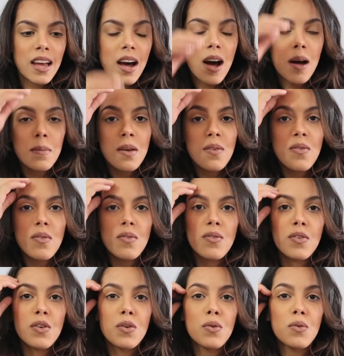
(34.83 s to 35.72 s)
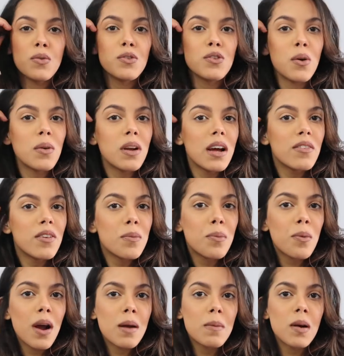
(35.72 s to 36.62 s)
If you don't have a
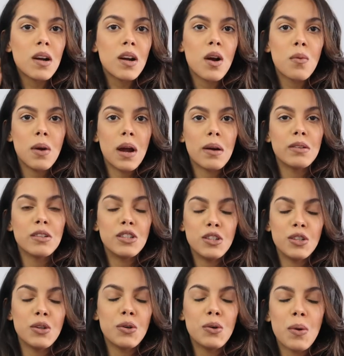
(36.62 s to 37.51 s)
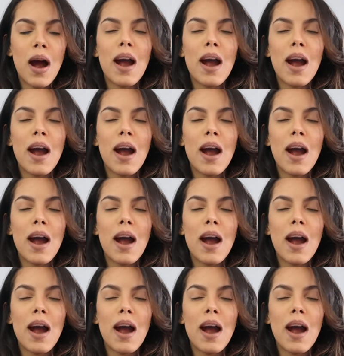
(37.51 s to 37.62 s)
Primark around you,